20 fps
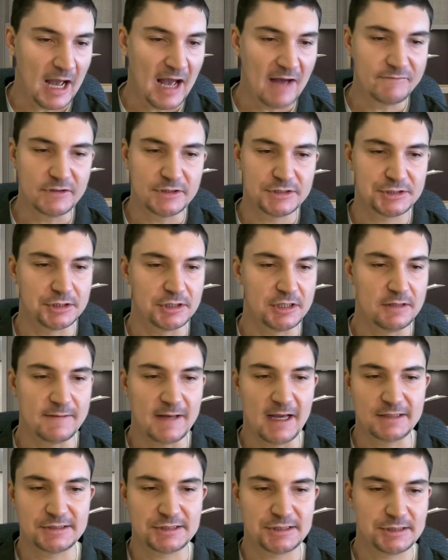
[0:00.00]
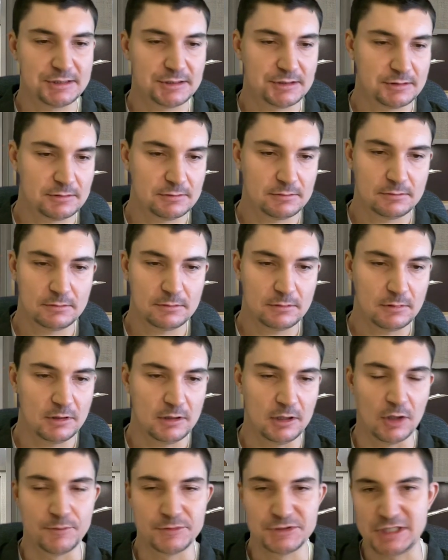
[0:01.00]
Obviously, that's,
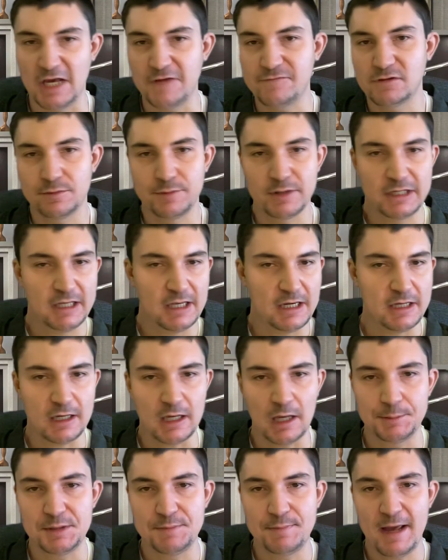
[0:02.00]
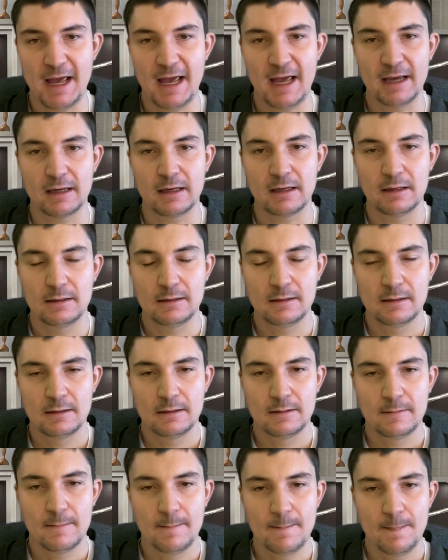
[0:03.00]
you know, Xavier McKinney coming back.
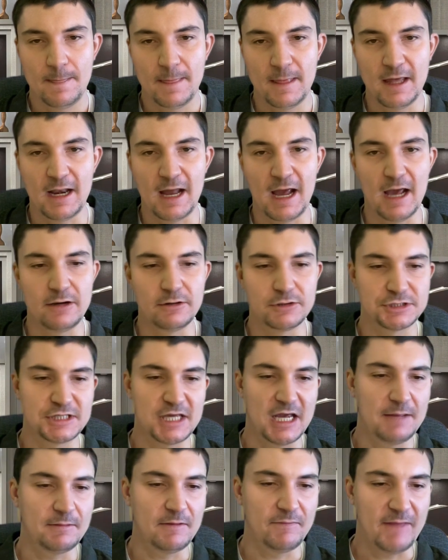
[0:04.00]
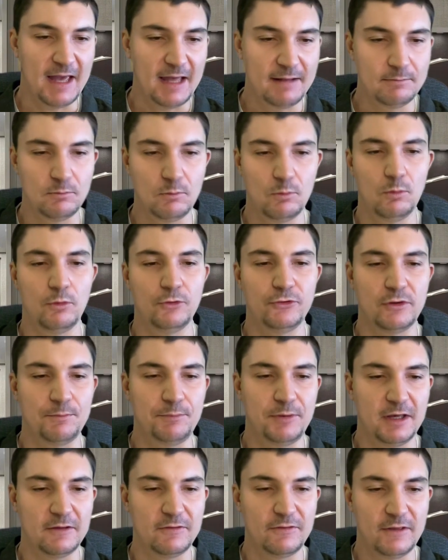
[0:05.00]
And I understand that that was a
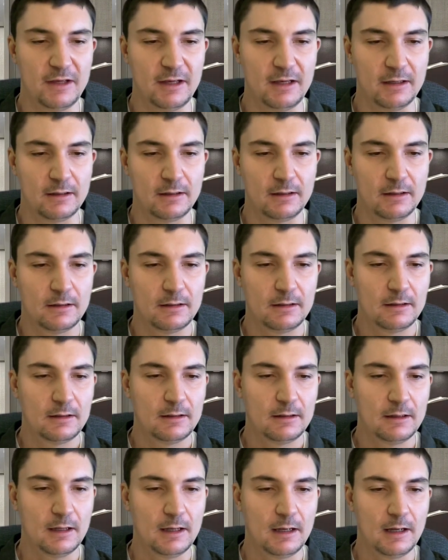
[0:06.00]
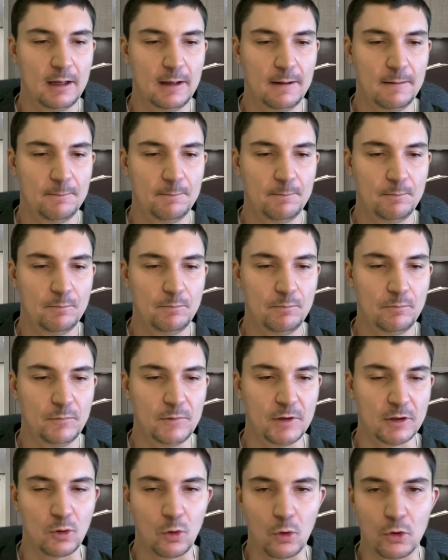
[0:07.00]
big thing.
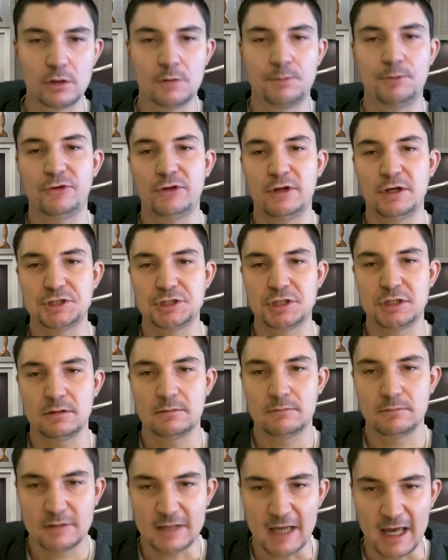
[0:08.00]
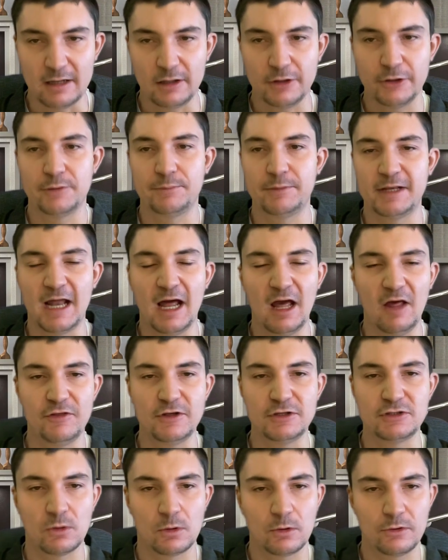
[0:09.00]
Their corner position got a little bit
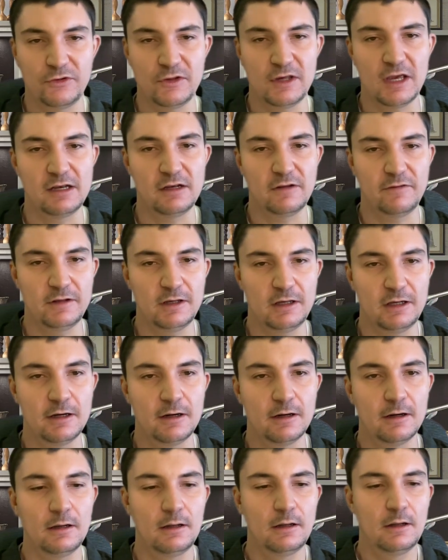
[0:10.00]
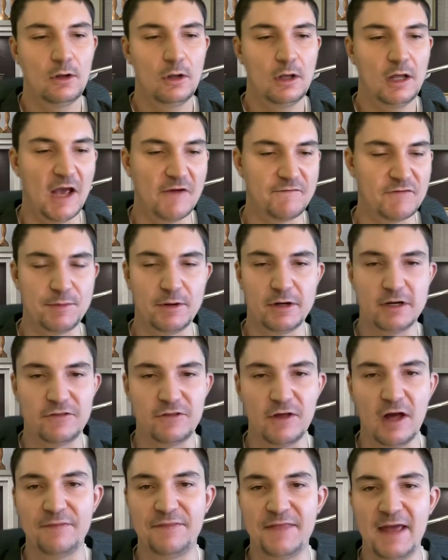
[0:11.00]
healthy towards the end of the year. Everybody
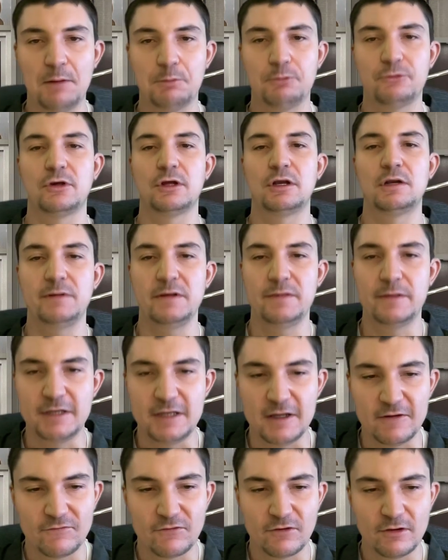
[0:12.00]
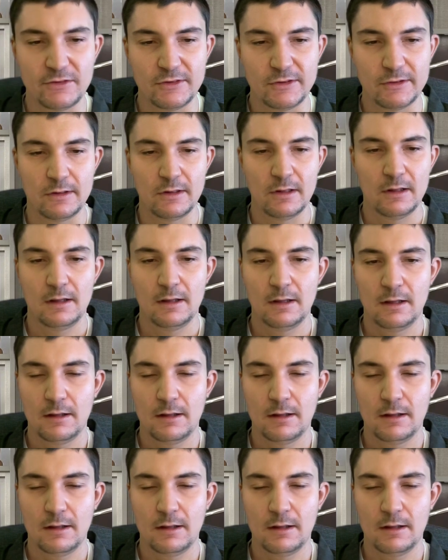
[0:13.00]
thought that was going to be the difference,